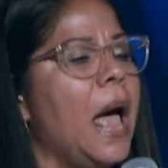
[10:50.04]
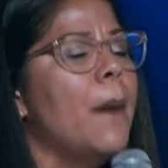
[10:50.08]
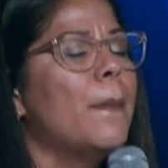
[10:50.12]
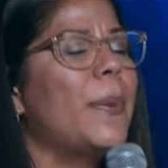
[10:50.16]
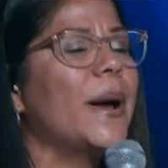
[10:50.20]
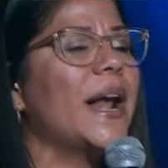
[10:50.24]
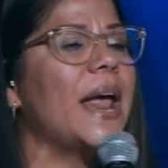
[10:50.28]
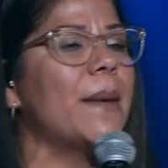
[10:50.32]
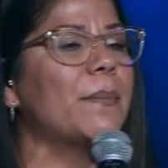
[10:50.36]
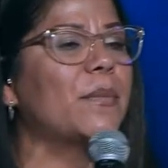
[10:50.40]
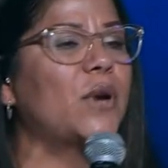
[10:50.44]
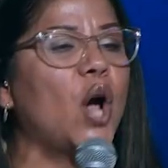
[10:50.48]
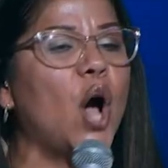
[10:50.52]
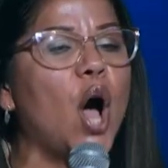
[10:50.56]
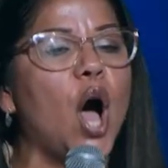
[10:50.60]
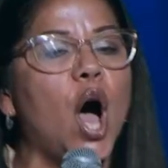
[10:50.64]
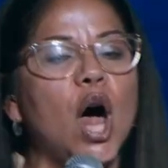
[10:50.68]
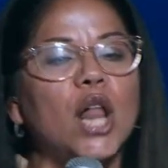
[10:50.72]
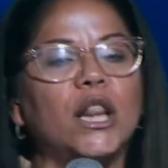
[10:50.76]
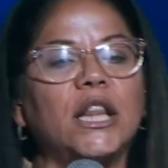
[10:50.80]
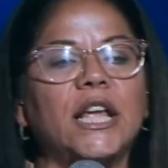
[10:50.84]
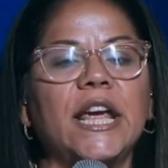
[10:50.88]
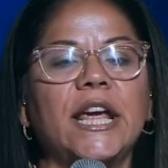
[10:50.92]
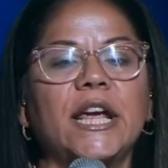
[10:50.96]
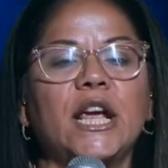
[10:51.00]
But I'm
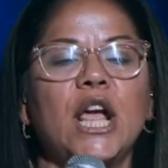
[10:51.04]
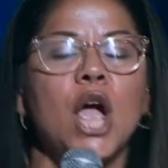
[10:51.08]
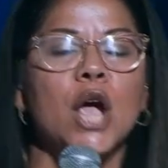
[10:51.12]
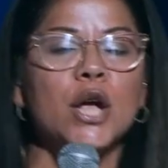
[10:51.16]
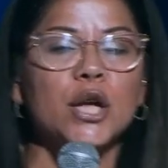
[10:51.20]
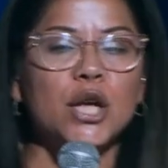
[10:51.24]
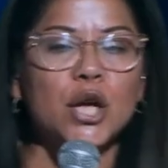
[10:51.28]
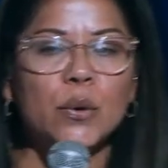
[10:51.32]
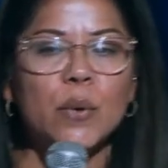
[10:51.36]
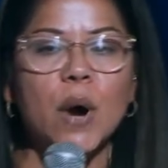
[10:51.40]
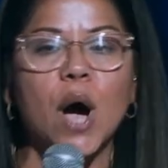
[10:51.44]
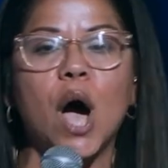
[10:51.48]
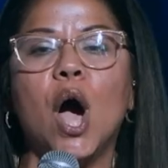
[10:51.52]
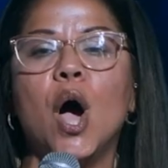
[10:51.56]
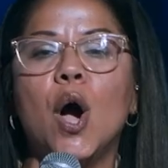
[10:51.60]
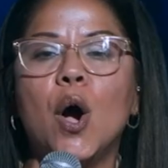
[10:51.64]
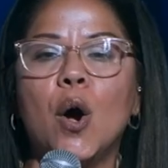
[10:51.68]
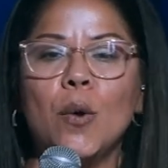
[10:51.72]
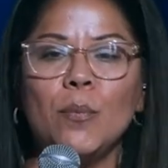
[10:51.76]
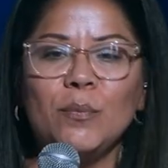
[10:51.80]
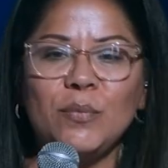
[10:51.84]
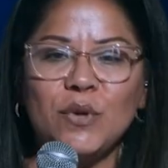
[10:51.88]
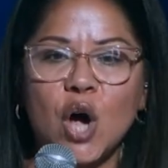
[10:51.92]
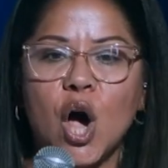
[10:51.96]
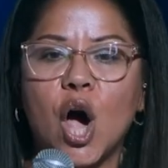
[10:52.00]
calling you
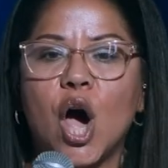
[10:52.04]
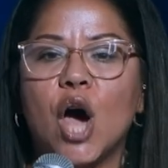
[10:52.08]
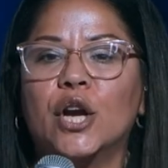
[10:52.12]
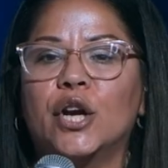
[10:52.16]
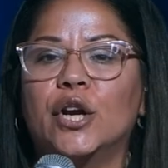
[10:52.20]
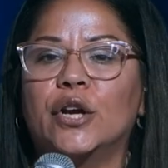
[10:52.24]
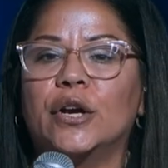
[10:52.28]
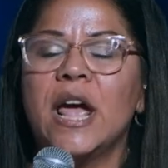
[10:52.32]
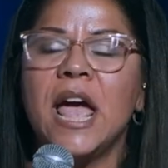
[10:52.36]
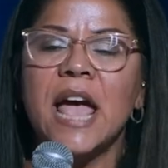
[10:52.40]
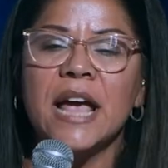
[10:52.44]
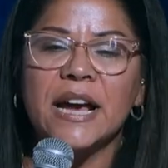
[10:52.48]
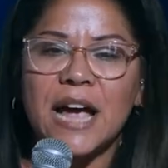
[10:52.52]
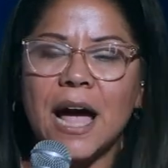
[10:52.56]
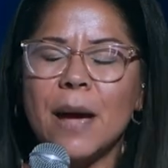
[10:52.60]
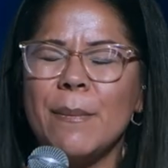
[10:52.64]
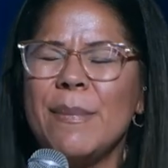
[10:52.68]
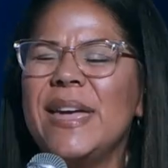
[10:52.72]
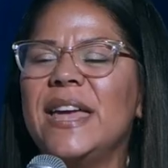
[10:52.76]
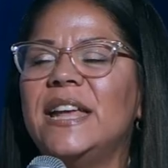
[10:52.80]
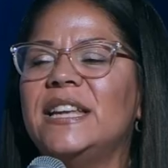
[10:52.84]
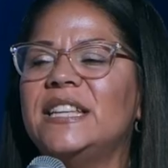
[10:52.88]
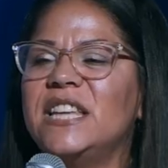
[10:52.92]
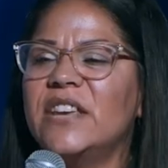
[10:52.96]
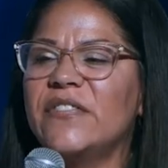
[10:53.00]
home, daughter. Come
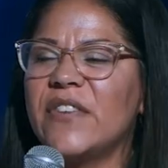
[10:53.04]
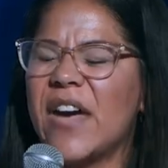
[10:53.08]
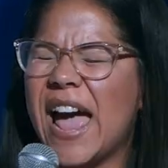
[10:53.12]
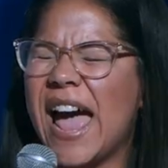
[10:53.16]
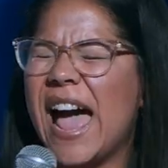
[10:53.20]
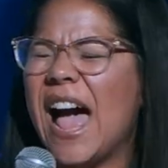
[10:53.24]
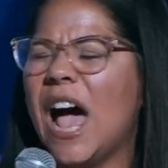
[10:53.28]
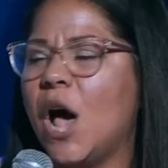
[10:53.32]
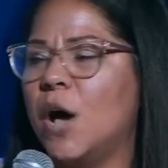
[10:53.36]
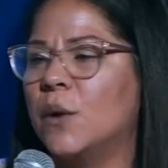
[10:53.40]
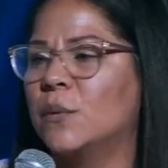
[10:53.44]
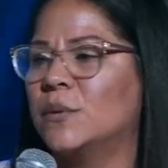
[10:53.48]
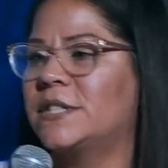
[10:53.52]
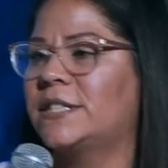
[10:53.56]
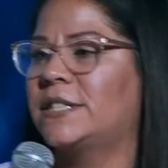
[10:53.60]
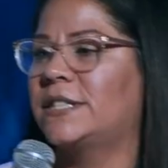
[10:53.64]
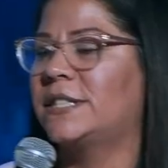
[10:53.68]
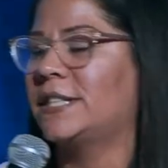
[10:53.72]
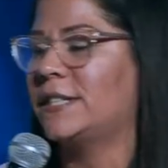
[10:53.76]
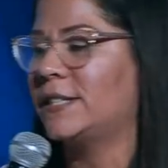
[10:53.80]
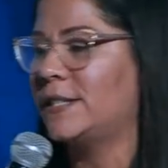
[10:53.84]
into the house.